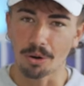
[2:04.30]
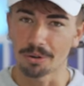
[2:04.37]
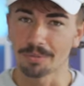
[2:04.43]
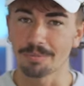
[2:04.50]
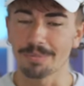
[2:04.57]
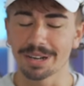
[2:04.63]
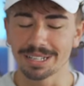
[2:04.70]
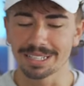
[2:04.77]

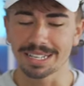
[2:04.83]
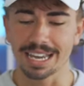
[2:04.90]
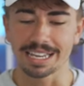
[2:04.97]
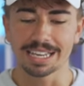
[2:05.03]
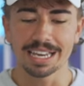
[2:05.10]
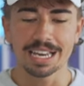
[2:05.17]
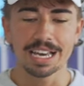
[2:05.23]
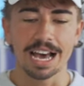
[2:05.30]
on
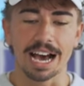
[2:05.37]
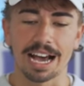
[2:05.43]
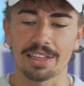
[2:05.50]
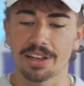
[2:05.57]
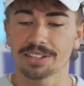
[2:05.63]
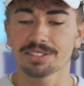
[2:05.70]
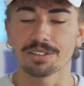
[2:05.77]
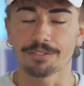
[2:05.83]
Monday. Uh,
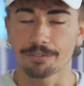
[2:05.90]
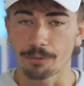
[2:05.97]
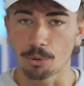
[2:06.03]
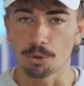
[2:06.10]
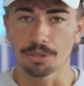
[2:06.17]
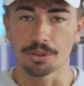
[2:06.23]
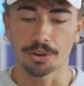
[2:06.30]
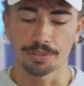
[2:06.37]
that's the
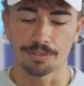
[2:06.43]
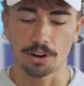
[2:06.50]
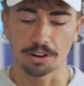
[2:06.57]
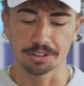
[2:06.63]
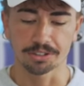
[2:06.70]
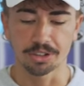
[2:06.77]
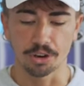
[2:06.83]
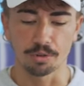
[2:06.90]
4th of
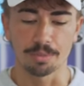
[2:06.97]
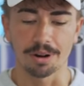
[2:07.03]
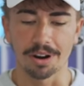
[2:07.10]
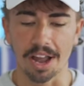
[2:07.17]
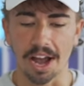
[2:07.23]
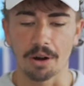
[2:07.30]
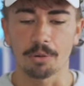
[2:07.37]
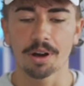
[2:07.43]
October.
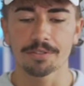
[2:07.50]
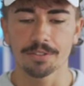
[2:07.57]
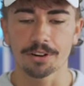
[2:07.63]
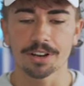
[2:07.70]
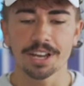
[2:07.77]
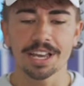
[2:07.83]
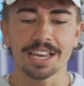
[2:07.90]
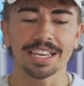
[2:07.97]

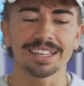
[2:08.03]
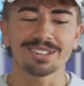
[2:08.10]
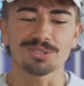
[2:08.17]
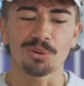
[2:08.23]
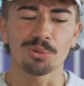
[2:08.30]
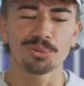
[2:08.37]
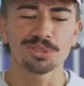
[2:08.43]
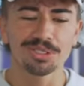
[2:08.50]
However, it's
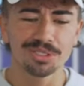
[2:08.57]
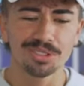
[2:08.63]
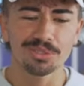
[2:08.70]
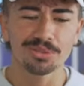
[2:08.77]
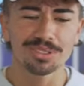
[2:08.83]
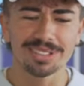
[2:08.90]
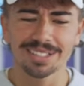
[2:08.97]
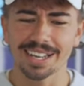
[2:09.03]

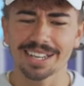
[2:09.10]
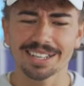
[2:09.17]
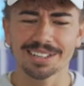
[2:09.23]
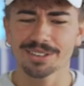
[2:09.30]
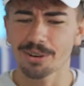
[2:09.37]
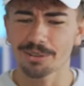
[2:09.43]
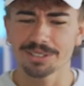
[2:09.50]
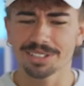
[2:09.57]
also
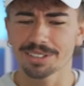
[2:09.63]
slated on